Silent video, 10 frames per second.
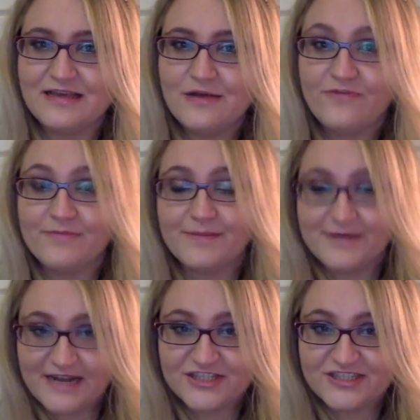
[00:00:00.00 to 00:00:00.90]
from the
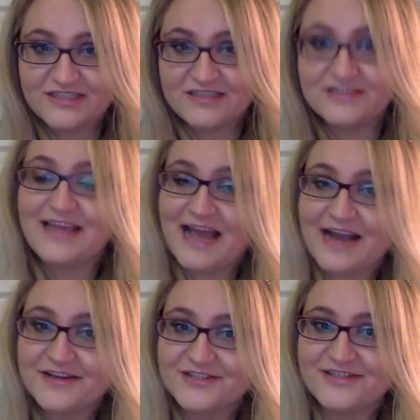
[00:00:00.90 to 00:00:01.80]
production to the
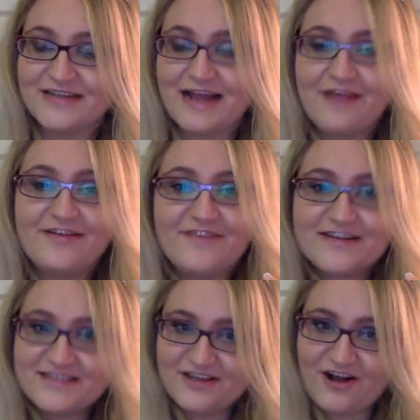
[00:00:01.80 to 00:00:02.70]
actors and how that affects
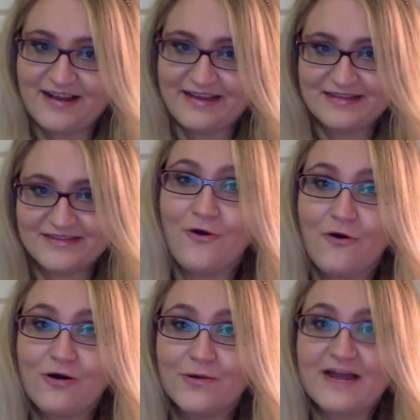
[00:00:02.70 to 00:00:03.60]
the audience, or
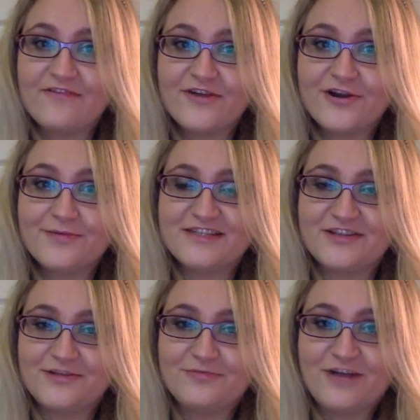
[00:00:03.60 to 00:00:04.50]
whatever your particular
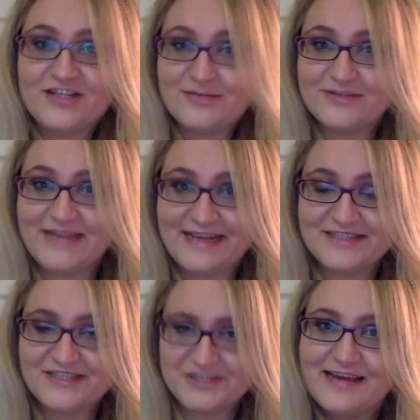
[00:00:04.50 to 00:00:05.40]
project pertains to.